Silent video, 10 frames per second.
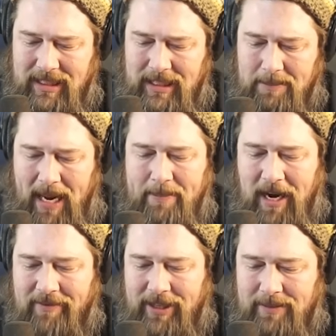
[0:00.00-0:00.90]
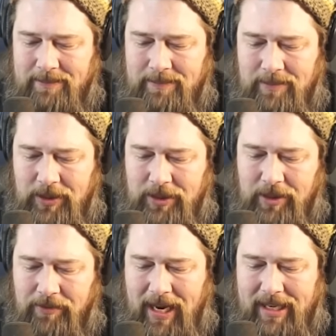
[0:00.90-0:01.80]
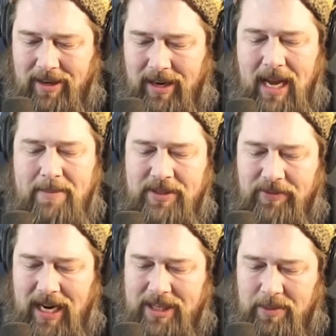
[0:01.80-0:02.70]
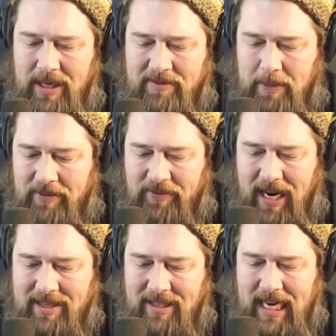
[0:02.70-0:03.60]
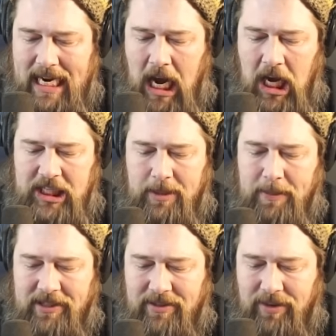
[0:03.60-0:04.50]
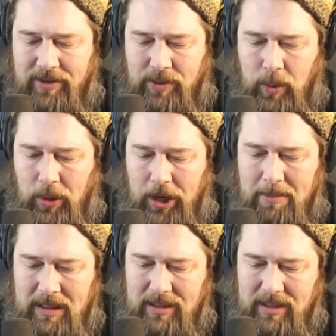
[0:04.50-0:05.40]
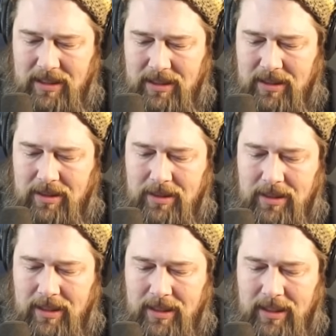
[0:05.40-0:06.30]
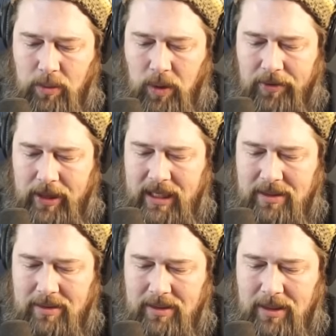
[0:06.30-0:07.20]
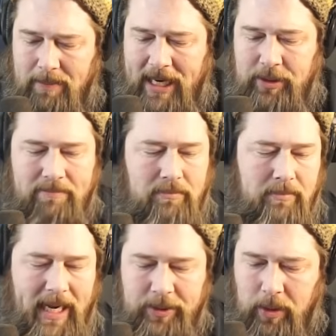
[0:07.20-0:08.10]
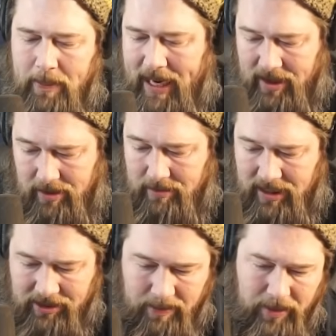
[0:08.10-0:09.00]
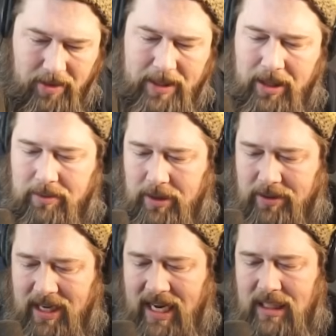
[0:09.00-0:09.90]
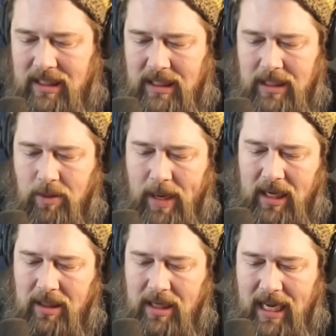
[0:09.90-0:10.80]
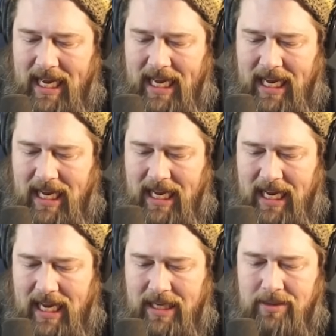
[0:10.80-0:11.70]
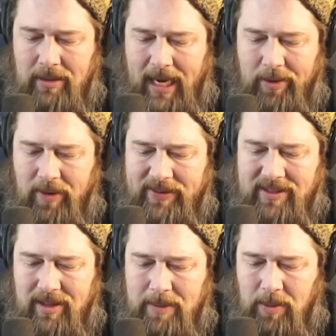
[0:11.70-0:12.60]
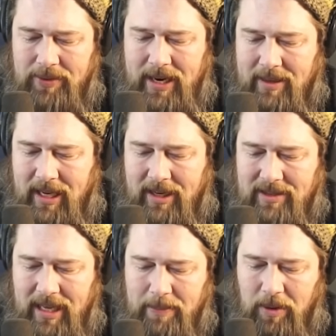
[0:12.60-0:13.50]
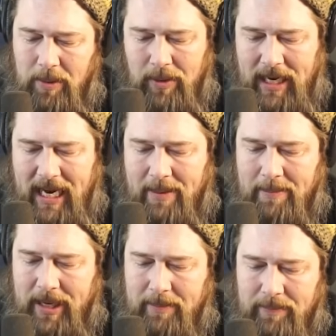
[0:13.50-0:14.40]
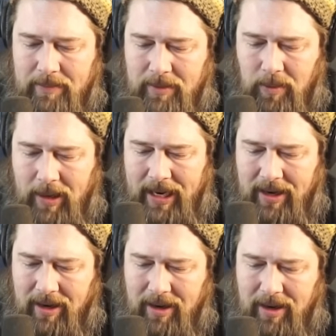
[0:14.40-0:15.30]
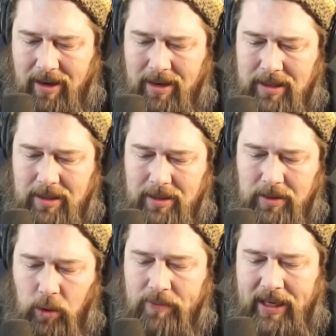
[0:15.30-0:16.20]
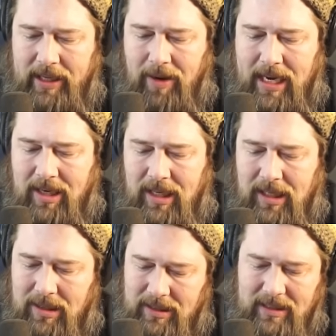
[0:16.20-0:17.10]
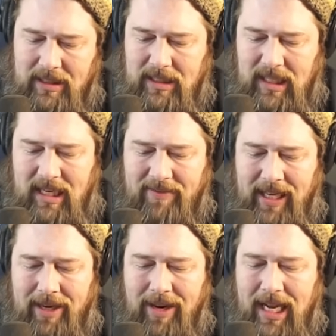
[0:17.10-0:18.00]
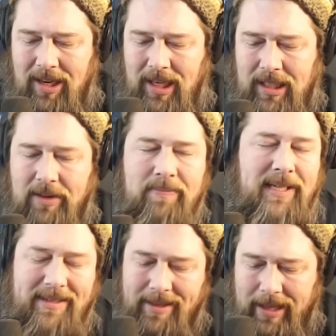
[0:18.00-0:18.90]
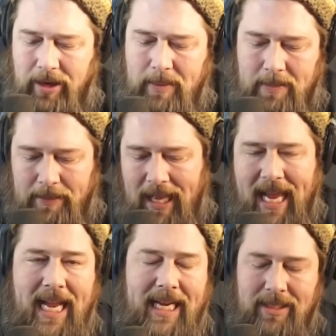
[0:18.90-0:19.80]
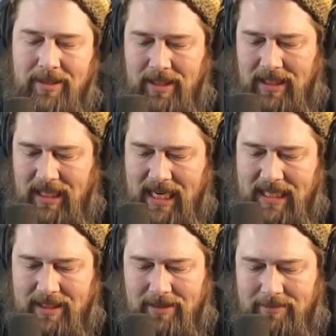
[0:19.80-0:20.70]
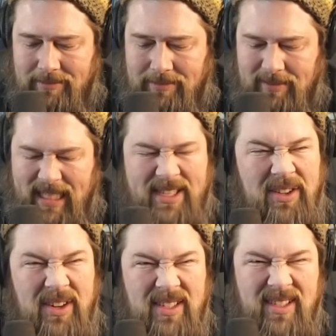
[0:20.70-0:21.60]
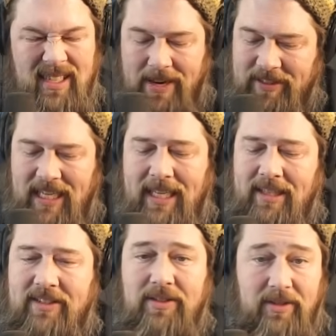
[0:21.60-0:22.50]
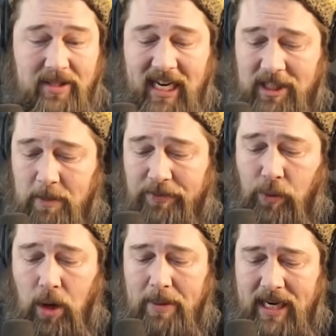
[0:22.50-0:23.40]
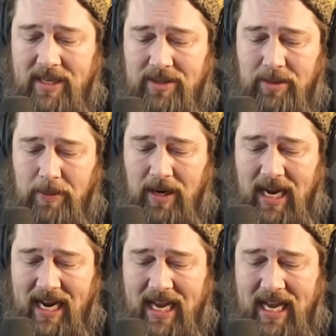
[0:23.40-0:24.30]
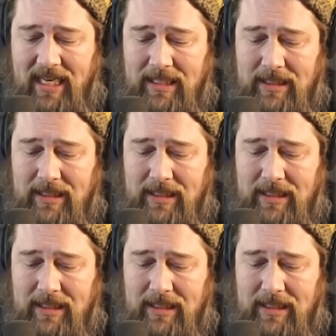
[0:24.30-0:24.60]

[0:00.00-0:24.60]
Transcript: Pond Prophet. Good frog card. I miss frogs. We're going to have to play frogs again. Huskbusker Swarm. Wolverine. Patchwork Banner. That's our promo. Okay. Well, I don't know if this is going to be worth anything because of that promo or not, but rare. Ooh, Valley Rock Collar. All right, Valley Rock Collar sees a little bit of play in, like, lizards. I've seen it in lizards decks before, but not super high end.